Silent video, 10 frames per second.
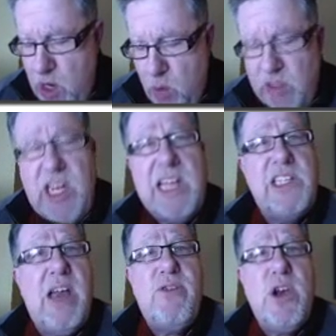which has
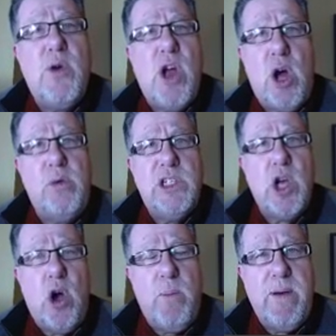Evernote always
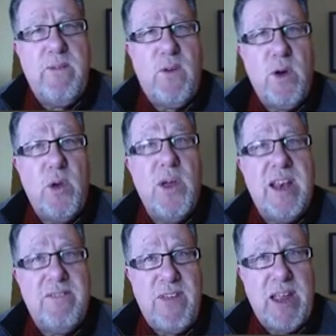open for you
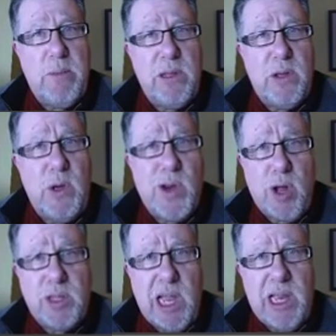and available to you at
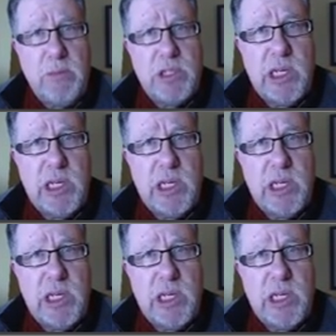all times